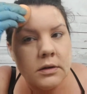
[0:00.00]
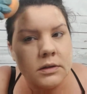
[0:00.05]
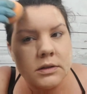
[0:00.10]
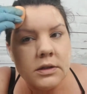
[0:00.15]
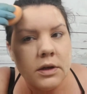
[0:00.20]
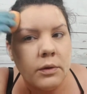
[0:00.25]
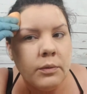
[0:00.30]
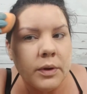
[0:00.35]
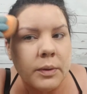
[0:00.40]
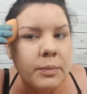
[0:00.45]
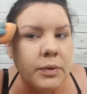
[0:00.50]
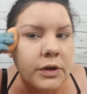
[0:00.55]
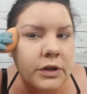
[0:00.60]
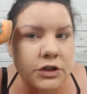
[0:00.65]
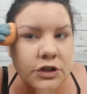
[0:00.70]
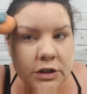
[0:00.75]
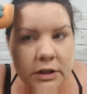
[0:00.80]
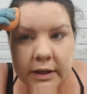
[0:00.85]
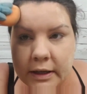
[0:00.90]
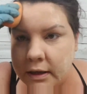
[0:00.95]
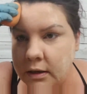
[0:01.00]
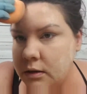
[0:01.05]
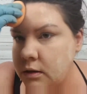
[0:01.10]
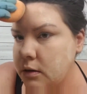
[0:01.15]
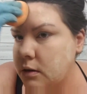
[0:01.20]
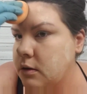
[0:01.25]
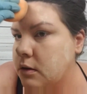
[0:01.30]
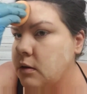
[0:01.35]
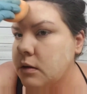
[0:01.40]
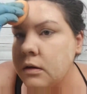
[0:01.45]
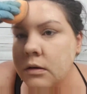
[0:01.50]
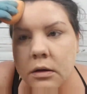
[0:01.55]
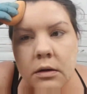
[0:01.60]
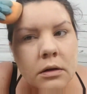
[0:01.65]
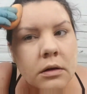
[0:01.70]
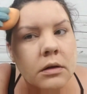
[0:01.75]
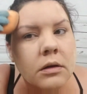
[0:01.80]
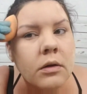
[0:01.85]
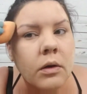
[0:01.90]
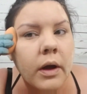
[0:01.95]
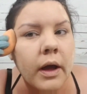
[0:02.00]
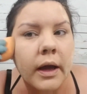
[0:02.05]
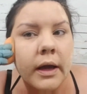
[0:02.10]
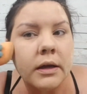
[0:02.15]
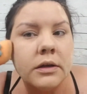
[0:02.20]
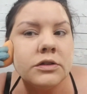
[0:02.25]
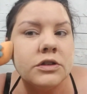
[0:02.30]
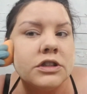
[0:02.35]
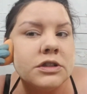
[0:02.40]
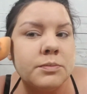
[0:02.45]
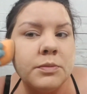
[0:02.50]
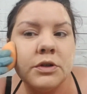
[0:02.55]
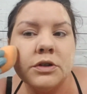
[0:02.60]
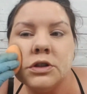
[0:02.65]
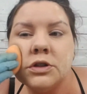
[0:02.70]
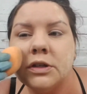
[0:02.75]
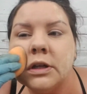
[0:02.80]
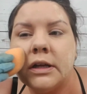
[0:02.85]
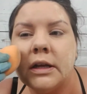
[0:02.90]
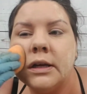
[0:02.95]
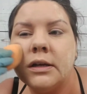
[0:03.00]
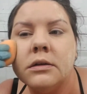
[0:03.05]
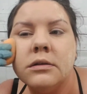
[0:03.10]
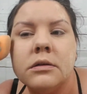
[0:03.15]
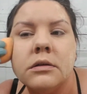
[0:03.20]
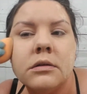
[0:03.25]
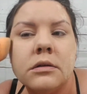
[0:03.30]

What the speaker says: So we push it in, okay? Just push it in.